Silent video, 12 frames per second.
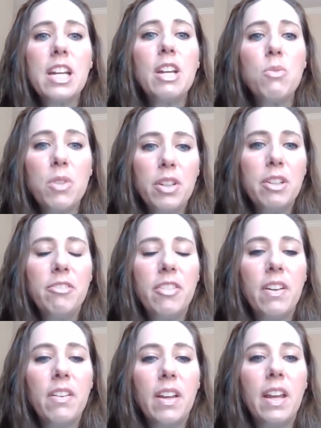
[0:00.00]
I really
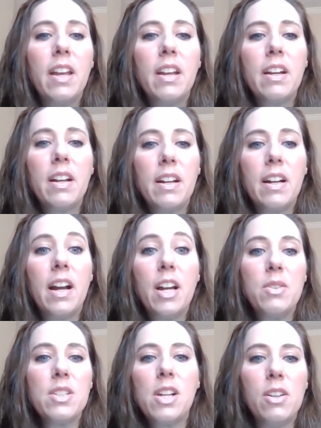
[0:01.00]
felt like I
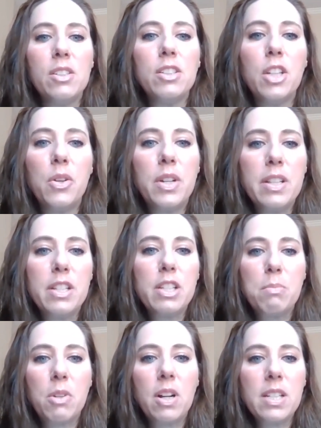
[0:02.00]
was all alone in this
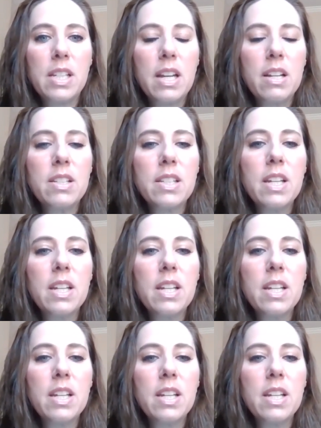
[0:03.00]
process.